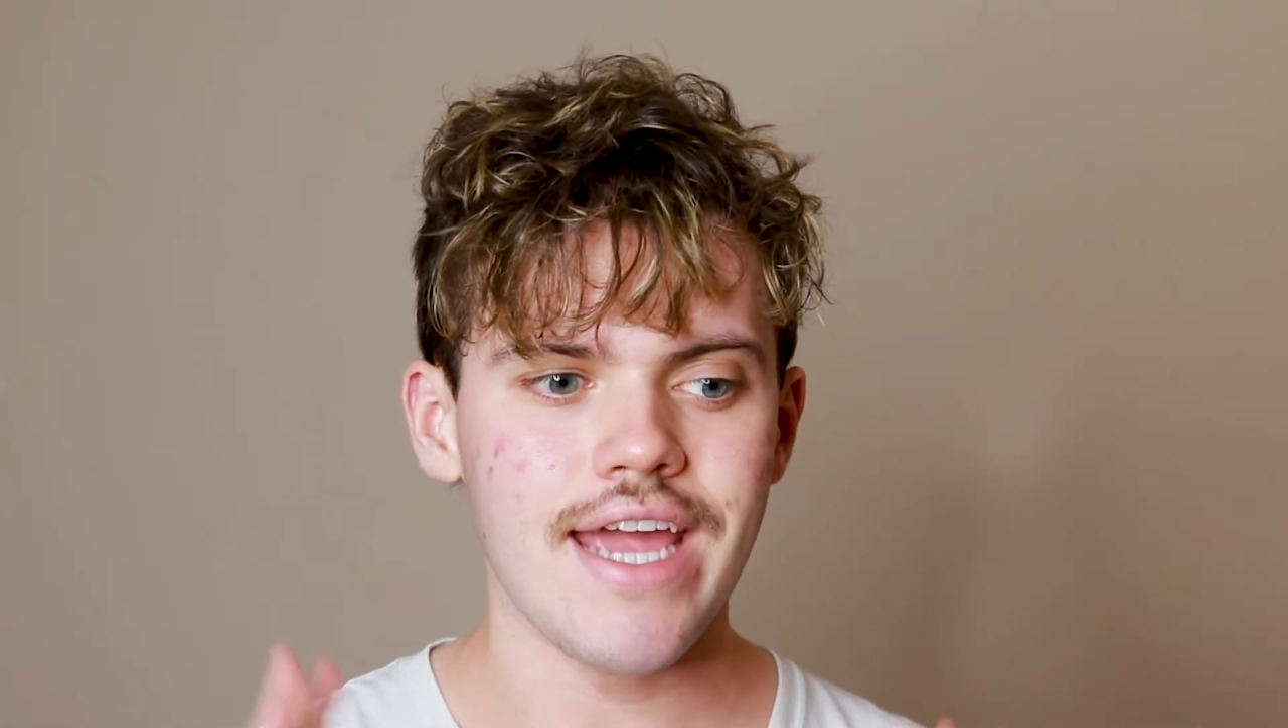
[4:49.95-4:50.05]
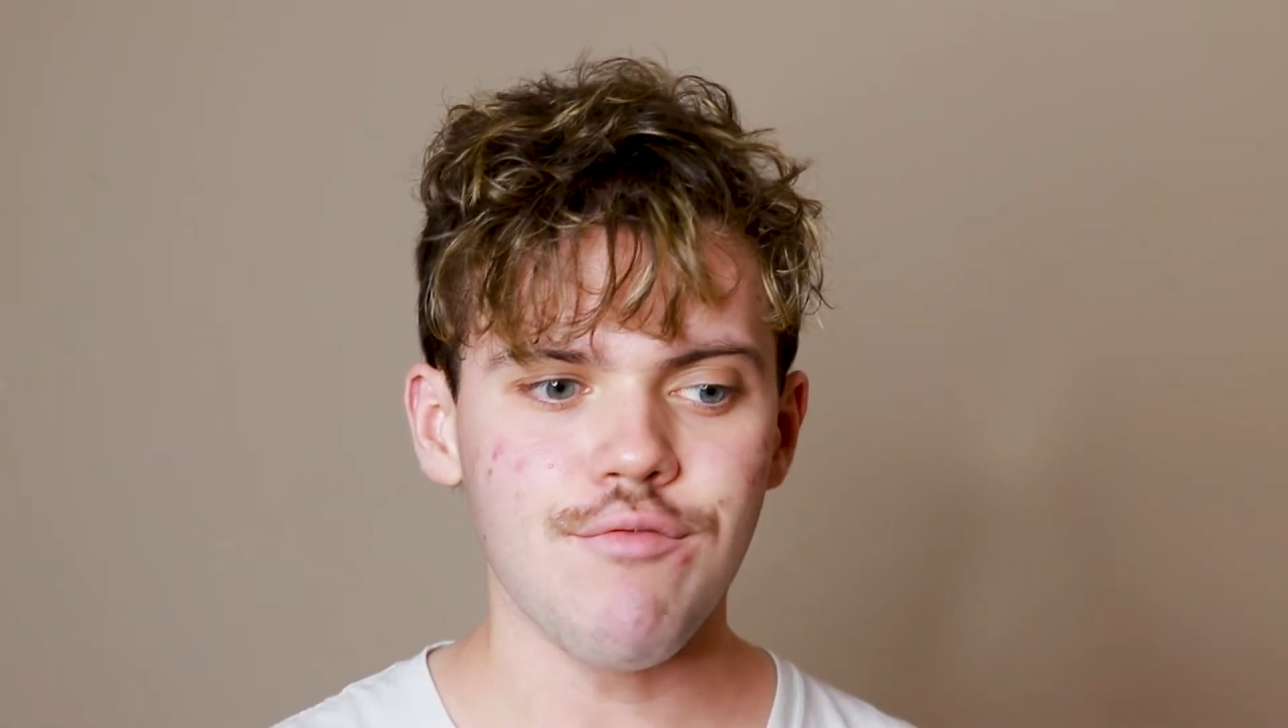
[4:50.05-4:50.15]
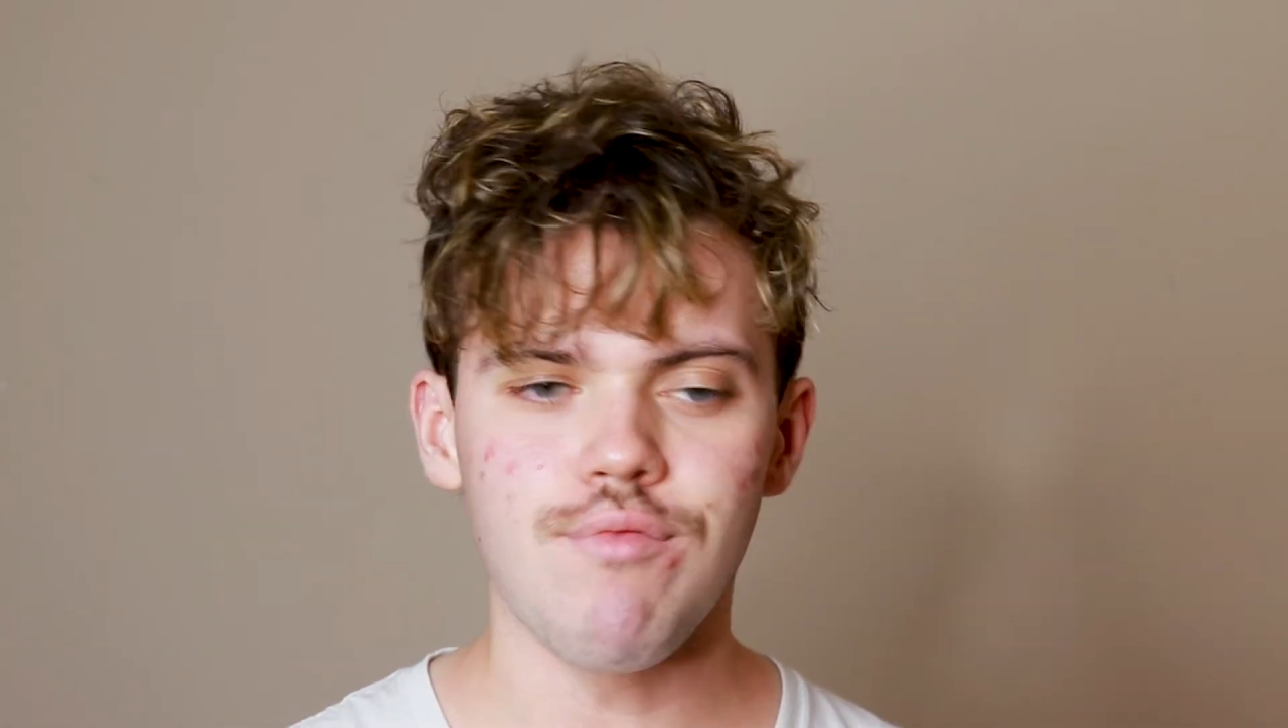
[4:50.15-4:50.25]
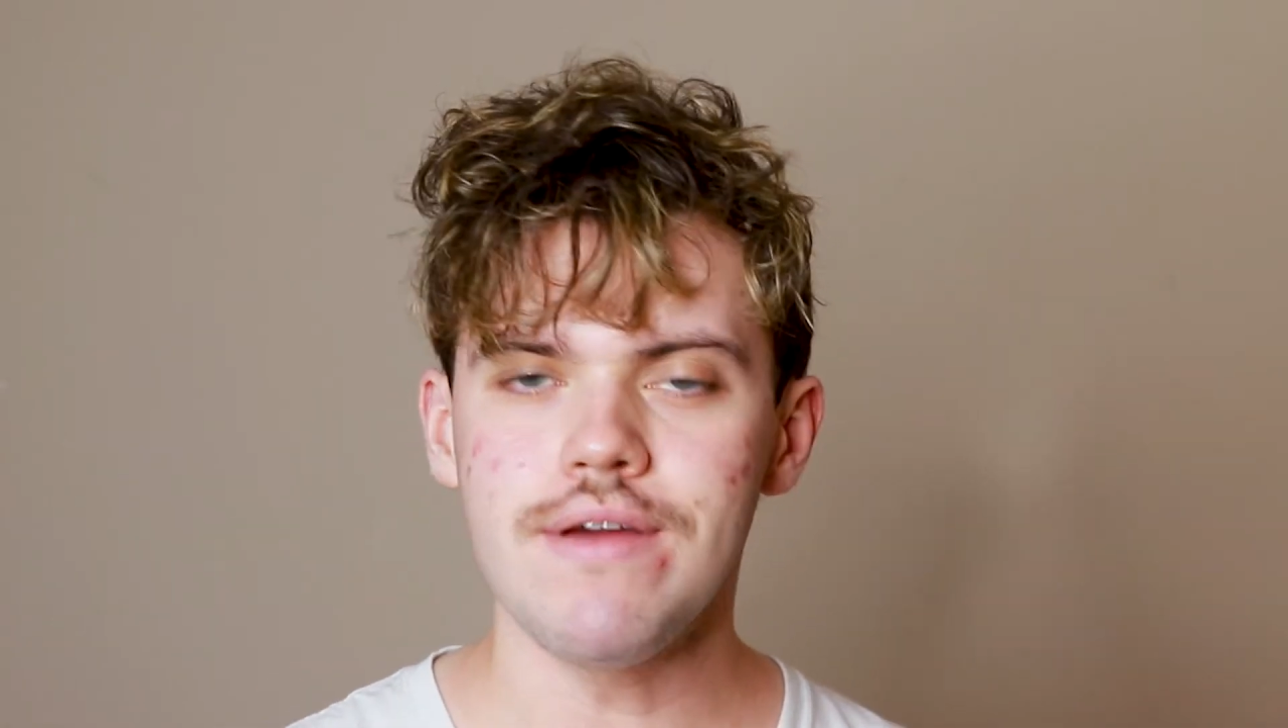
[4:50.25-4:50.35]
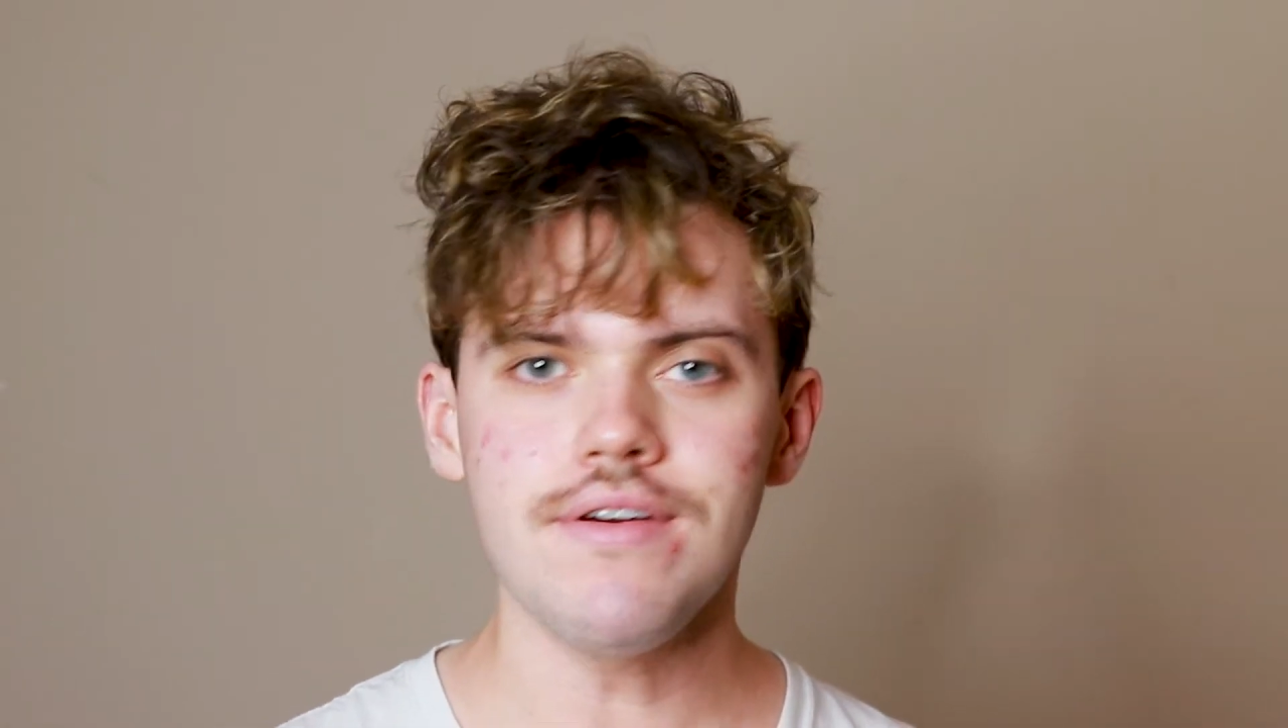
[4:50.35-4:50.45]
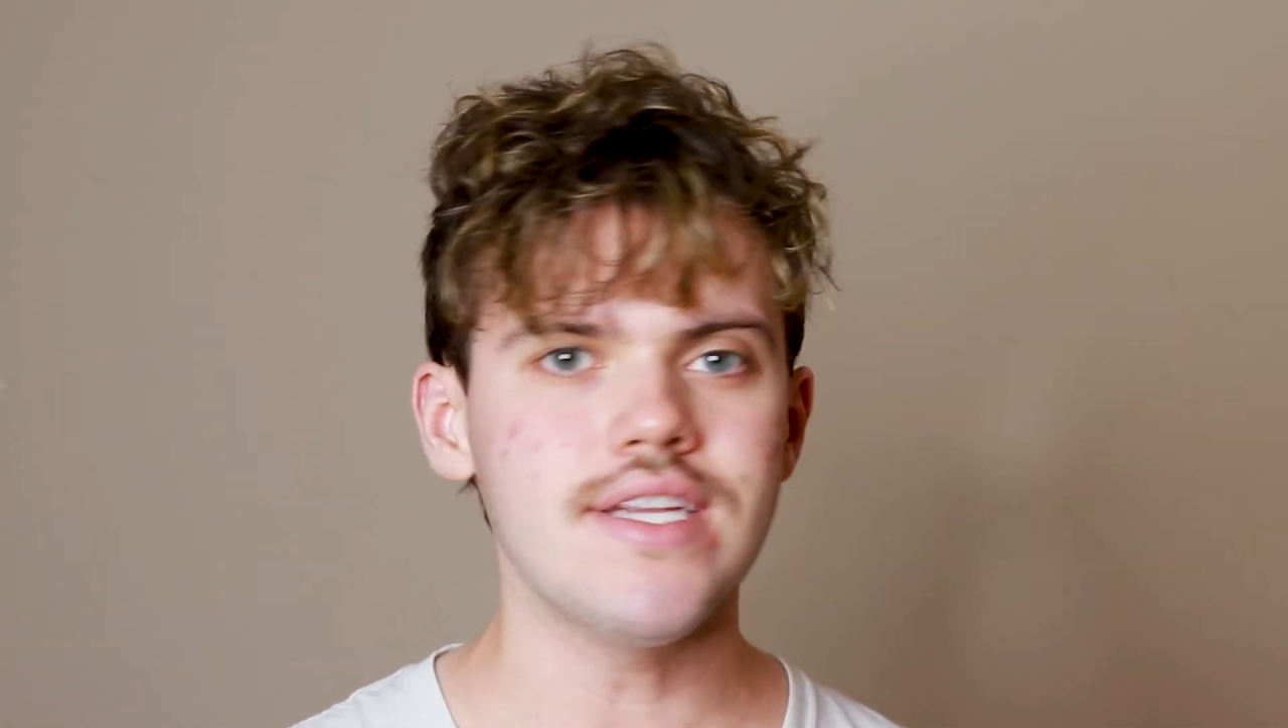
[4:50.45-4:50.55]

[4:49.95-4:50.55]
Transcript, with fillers: it really